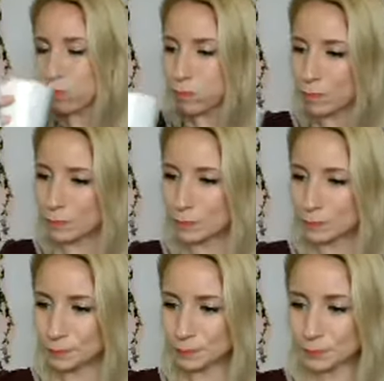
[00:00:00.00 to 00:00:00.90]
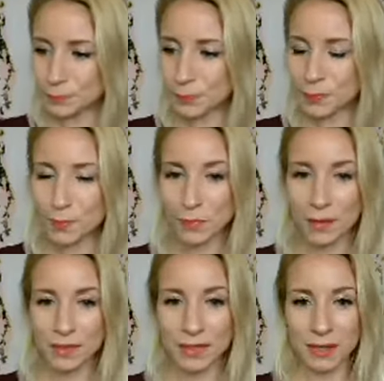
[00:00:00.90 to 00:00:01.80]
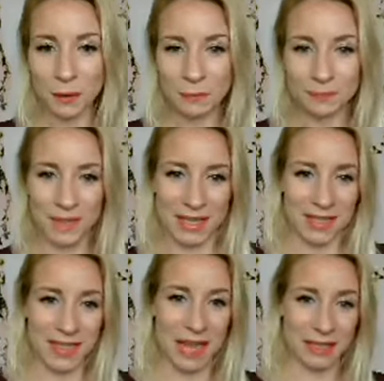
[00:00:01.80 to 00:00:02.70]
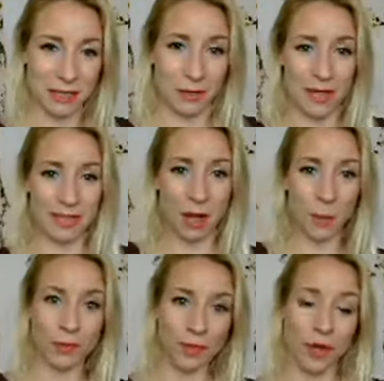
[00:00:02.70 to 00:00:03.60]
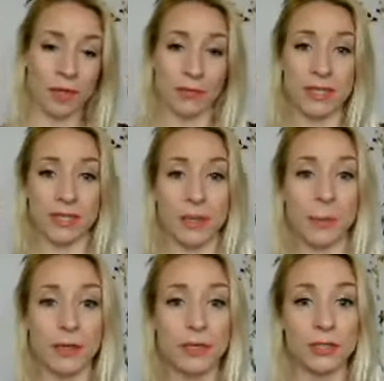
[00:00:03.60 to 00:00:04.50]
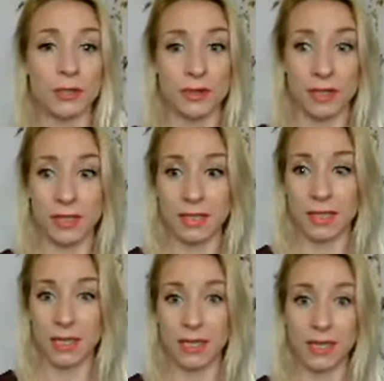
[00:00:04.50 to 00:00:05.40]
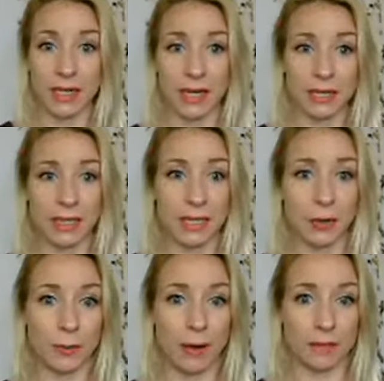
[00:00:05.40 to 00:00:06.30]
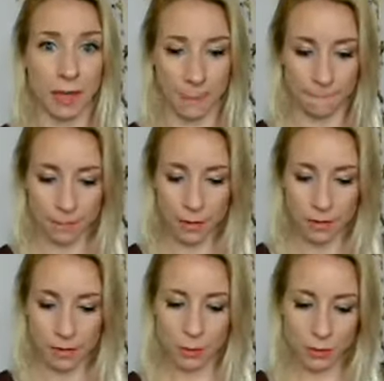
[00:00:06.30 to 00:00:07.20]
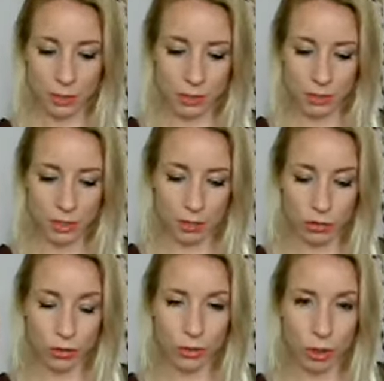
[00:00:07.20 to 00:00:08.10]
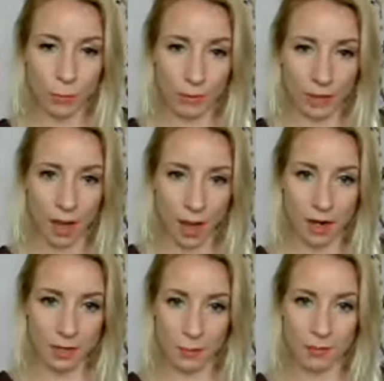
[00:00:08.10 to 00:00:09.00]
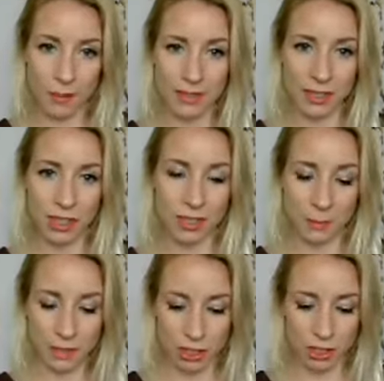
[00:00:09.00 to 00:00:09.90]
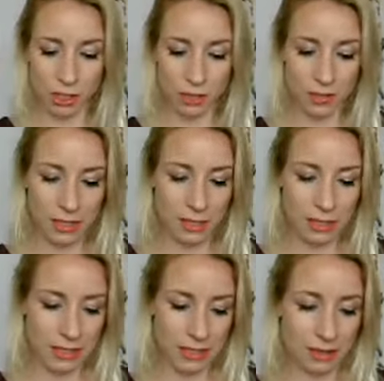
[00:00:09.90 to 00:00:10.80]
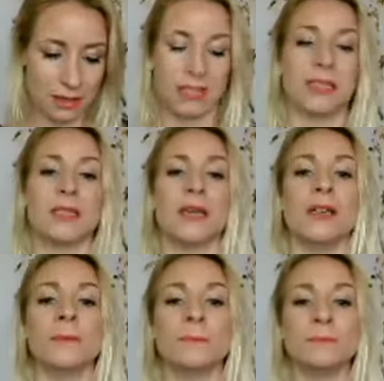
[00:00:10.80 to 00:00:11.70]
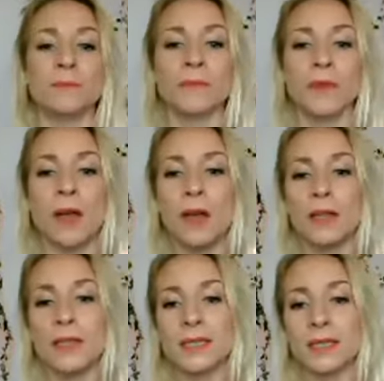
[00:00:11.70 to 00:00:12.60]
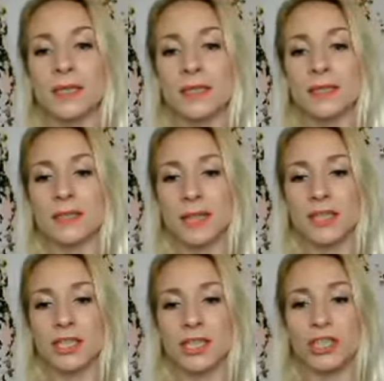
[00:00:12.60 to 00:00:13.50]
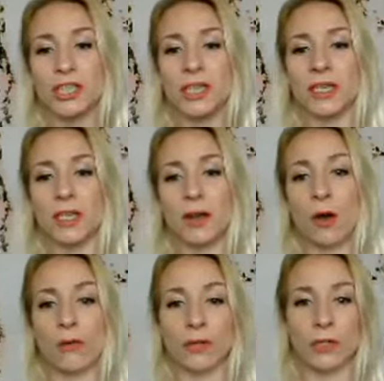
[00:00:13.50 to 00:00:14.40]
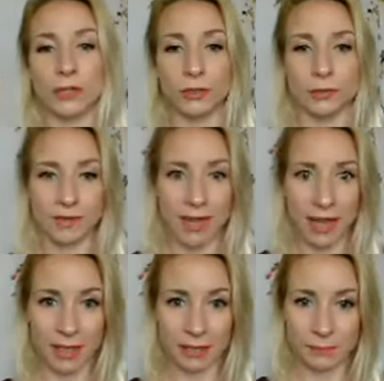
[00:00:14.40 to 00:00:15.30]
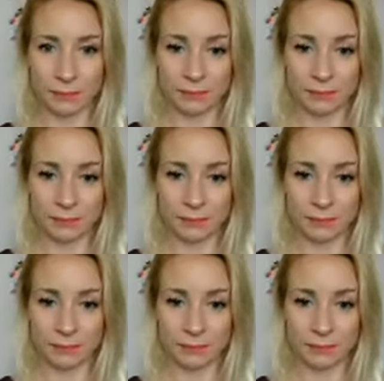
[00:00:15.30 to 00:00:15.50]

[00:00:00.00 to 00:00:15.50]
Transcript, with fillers: Mm. So that's that. So let's get on with the card reading. Then we're going to do the theta healing and I'll tell you about that. So I'm going to uh, draw a couple of cards with messages. I'm actually using Lisa Lister, uh, Lisa Lister's Sashi She Oracle deck.